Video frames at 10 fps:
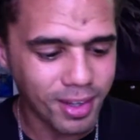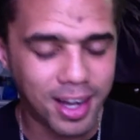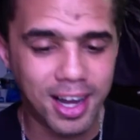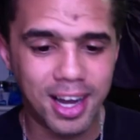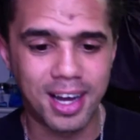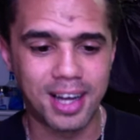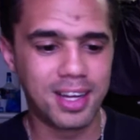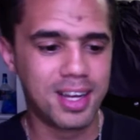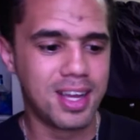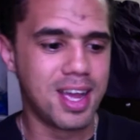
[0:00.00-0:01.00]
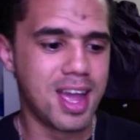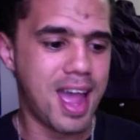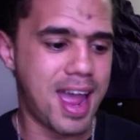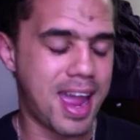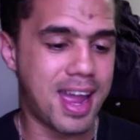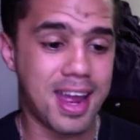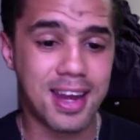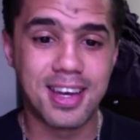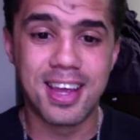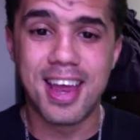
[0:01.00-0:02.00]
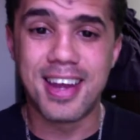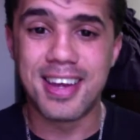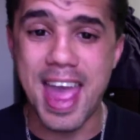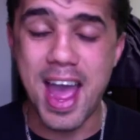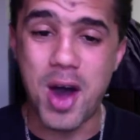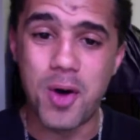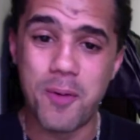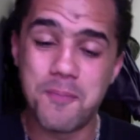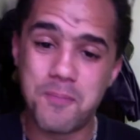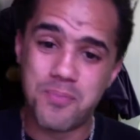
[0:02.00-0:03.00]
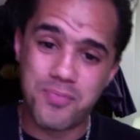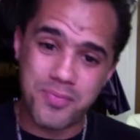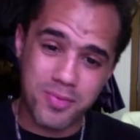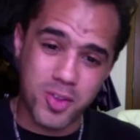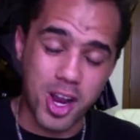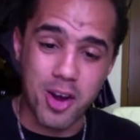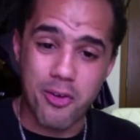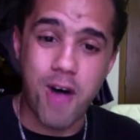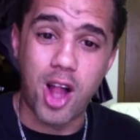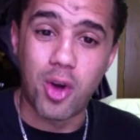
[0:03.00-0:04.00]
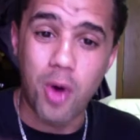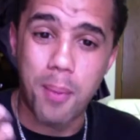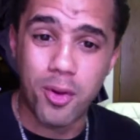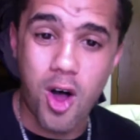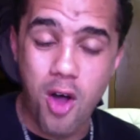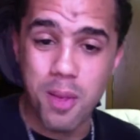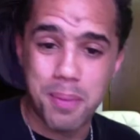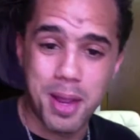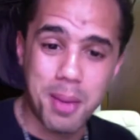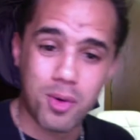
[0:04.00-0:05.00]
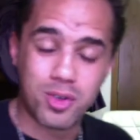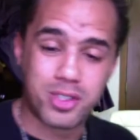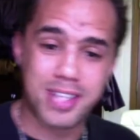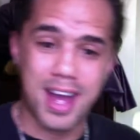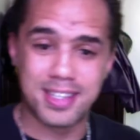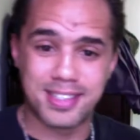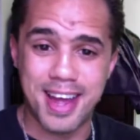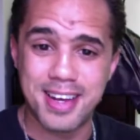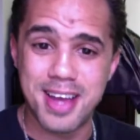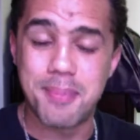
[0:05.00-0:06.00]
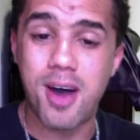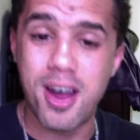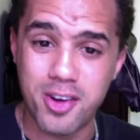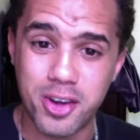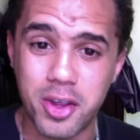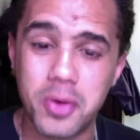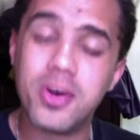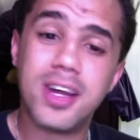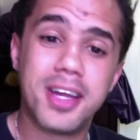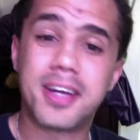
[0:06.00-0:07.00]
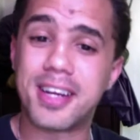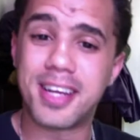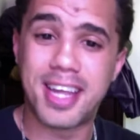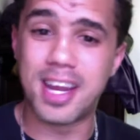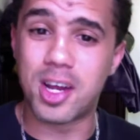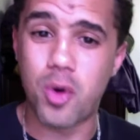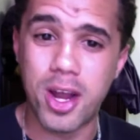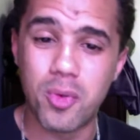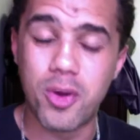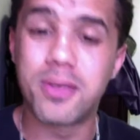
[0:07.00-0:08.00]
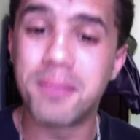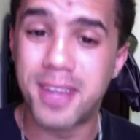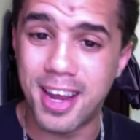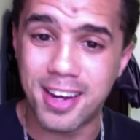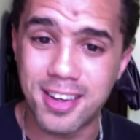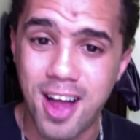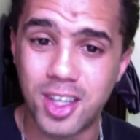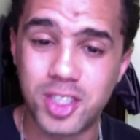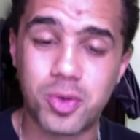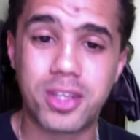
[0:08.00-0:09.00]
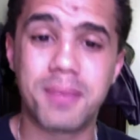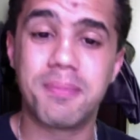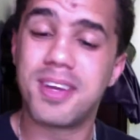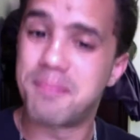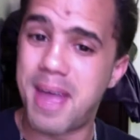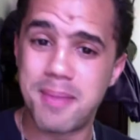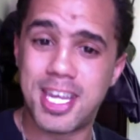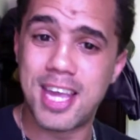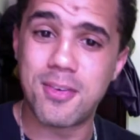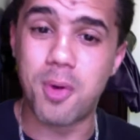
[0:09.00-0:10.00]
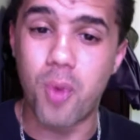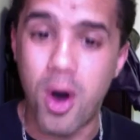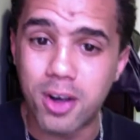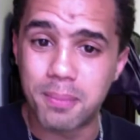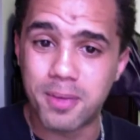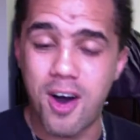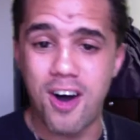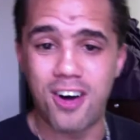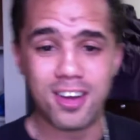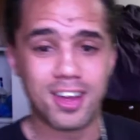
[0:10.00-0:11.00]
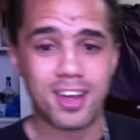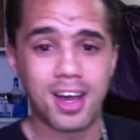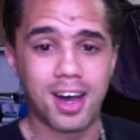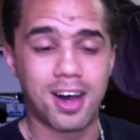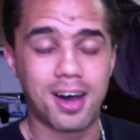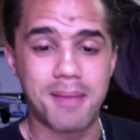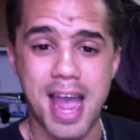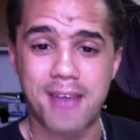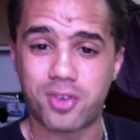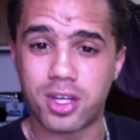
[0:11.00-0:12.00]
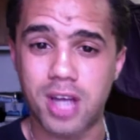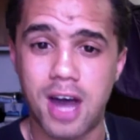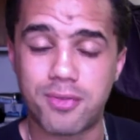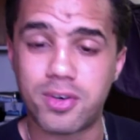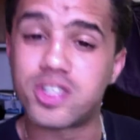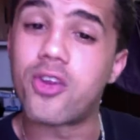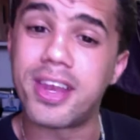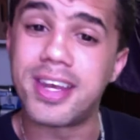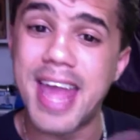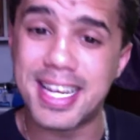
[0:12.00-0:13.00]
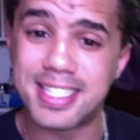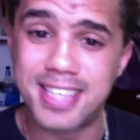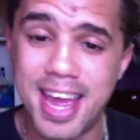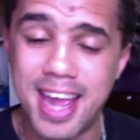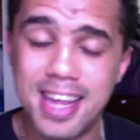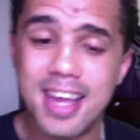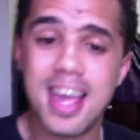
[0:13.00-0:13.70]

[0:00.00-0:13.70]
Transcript: And now you're going to follow up with all them people who signed up under you. You're going to get acquainted with them, get acknowledged with them, maybe give them a welcome call after the conference or the next day,